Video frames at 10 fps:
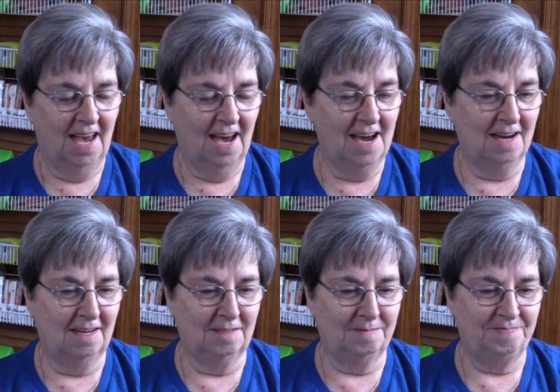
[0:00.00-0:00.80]

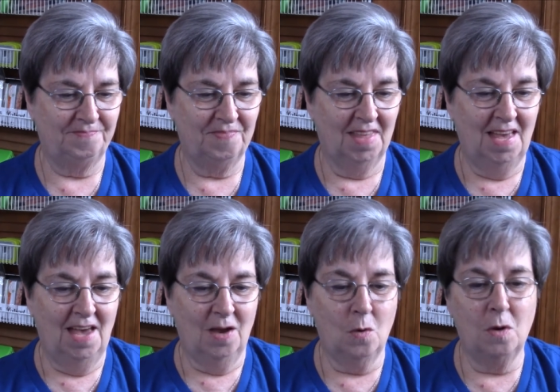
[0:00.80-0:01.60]
Um,
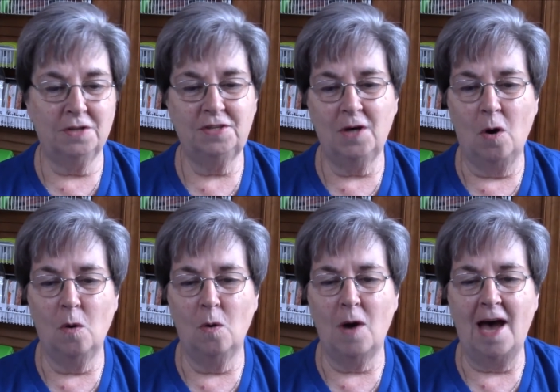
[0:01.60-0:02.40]
of course, the
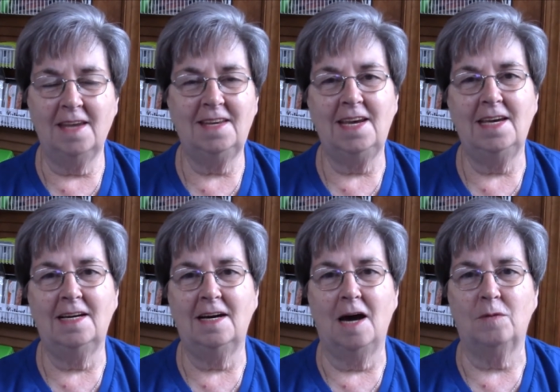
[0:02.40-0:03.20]
whole
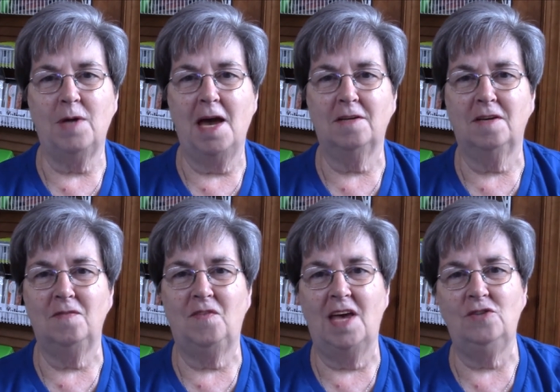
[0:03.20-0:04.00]
idea around
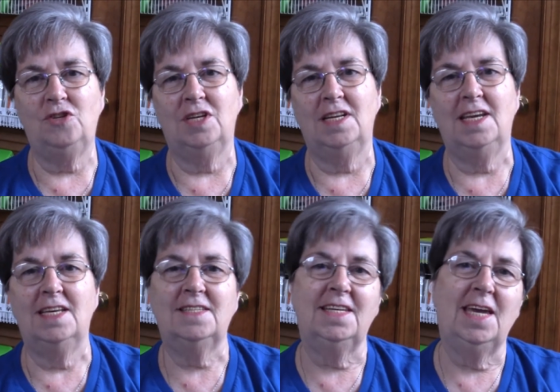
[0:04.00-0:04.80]
convention
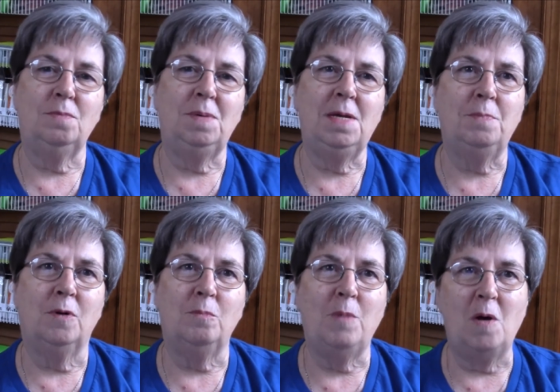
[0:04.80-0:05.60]
is to get
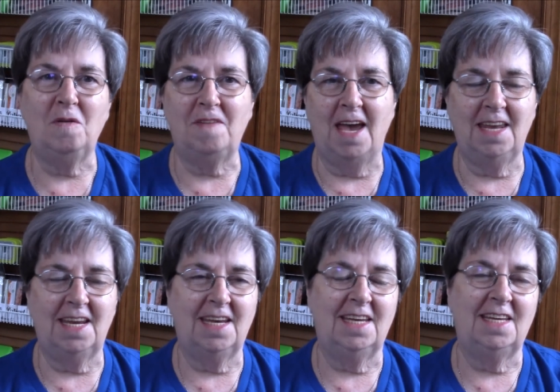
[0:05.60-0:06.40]
people
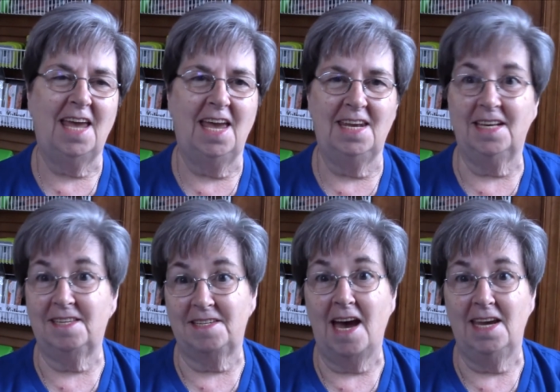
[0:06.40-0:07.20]
motivated and
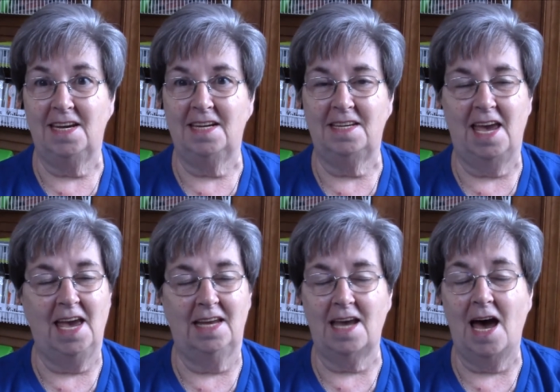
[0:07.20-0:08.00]
excited,
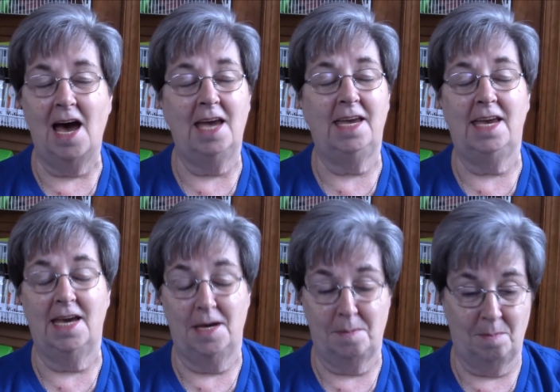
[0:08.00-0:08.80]
and I
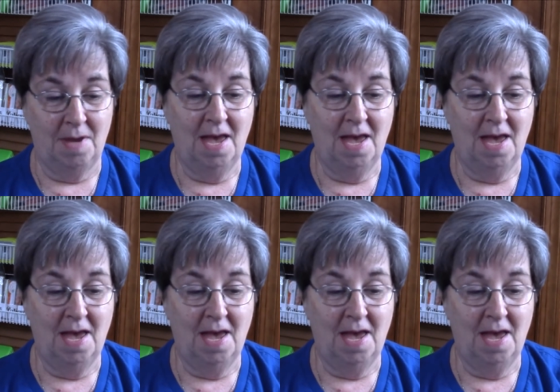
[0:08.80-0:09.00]
am.